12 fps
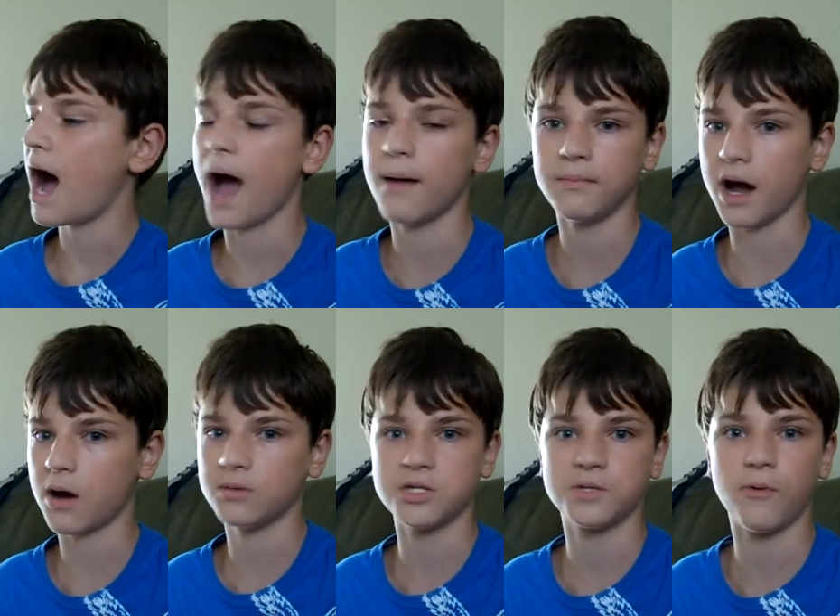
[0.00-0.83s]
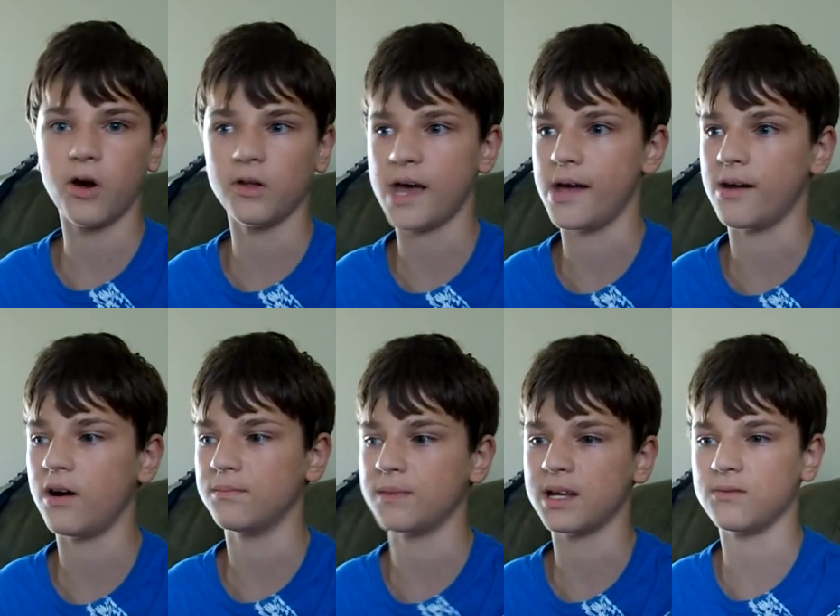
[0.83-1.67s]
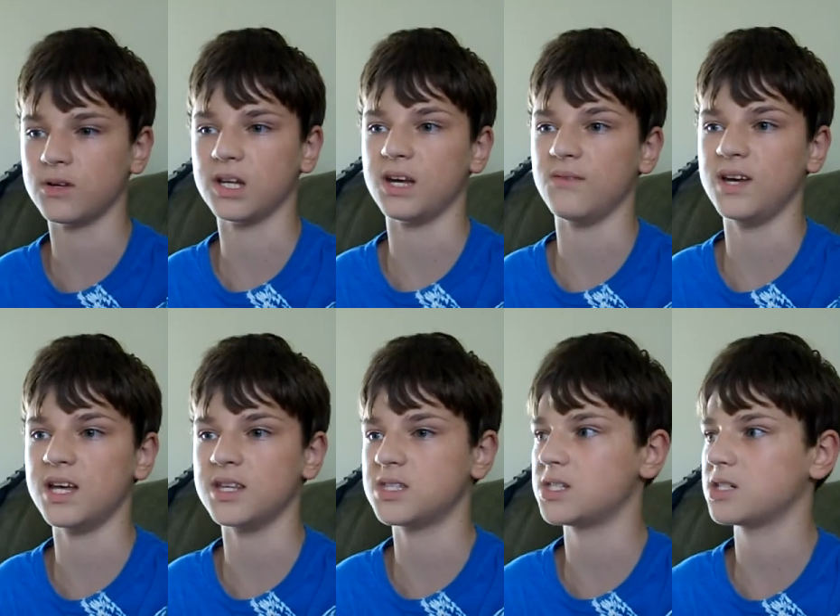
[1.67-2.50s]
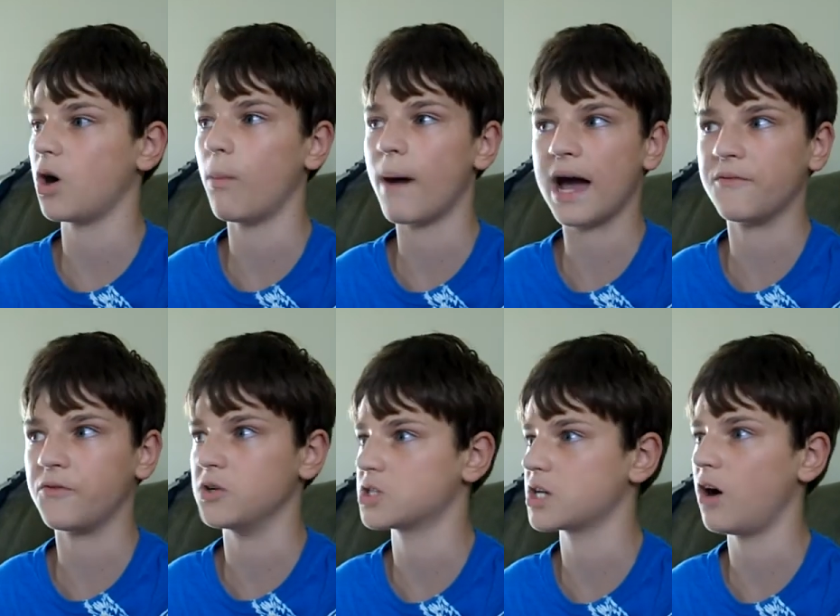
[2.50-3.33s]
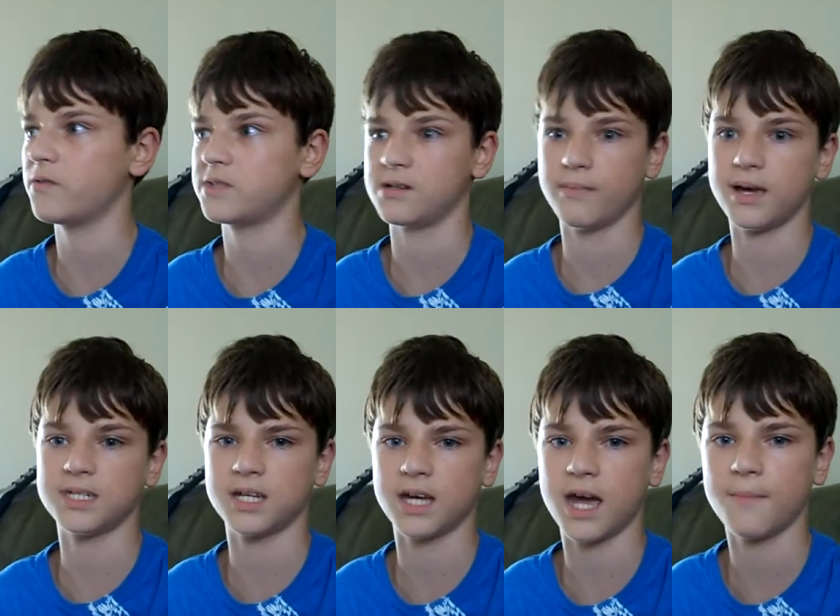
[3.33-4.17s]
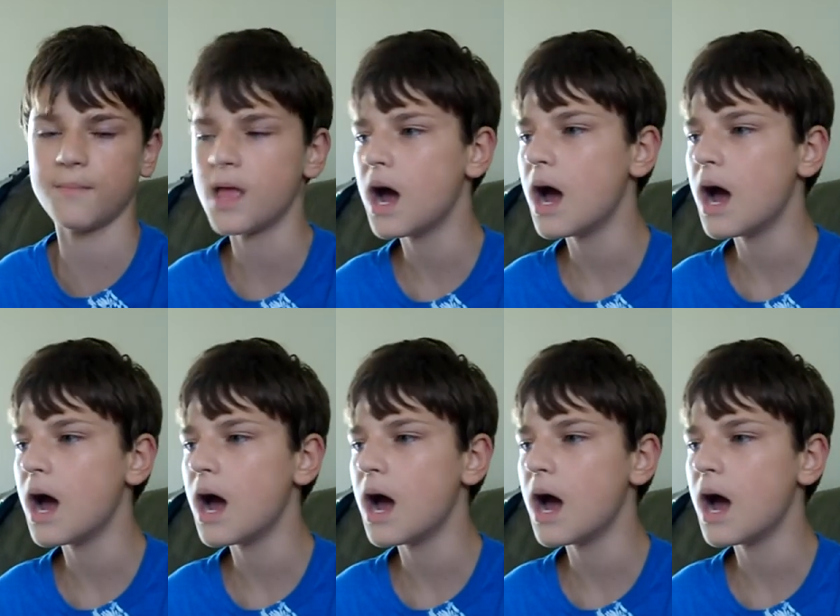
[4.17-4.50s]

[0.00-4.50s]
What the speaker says: I'm not going to spoil that at all. I'm not even going to give hints. Go buy it for yourself. It's an amazing game.